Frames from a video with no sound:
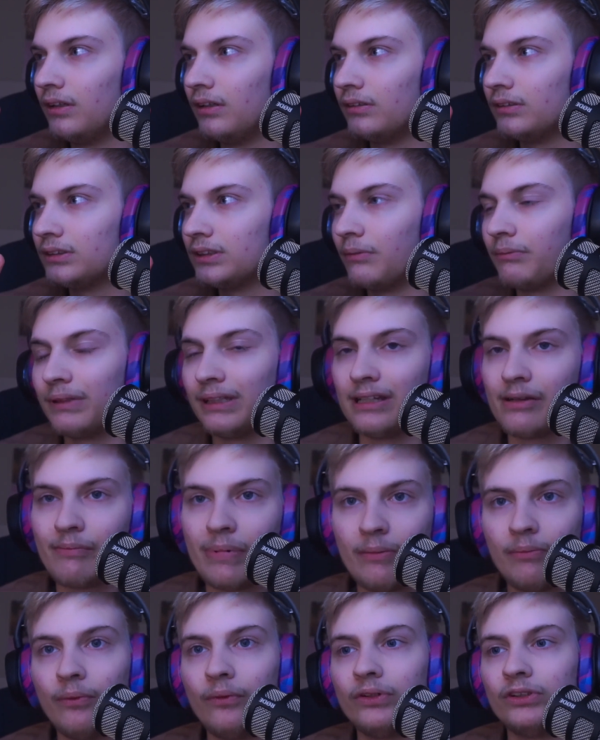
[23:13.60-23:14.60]
something that
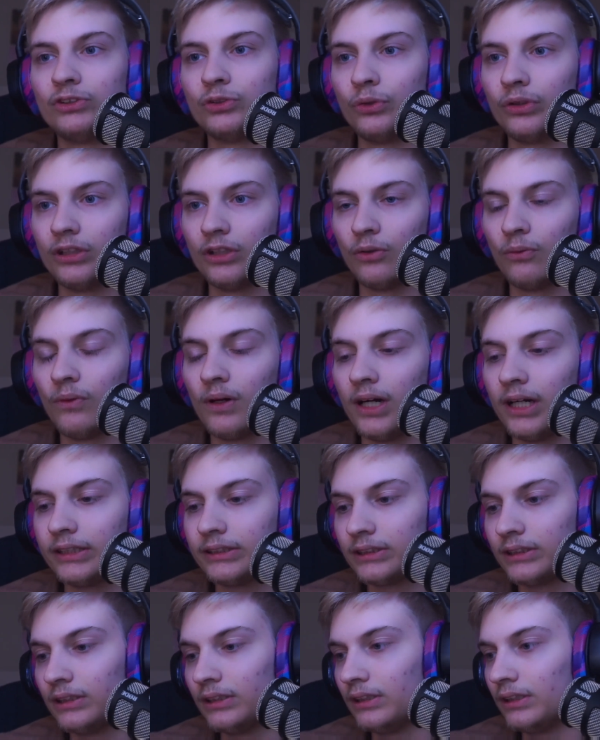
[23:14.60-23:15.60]
people enjoy or watch.
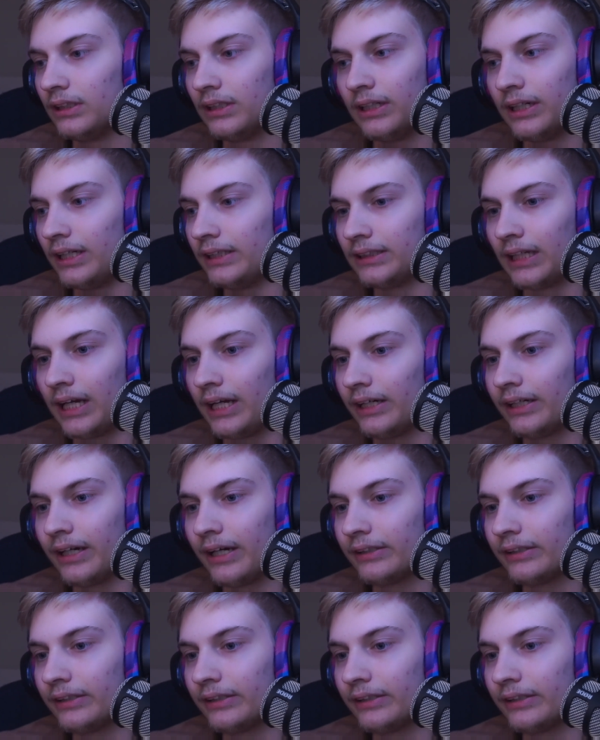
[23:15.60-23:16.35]
I, I,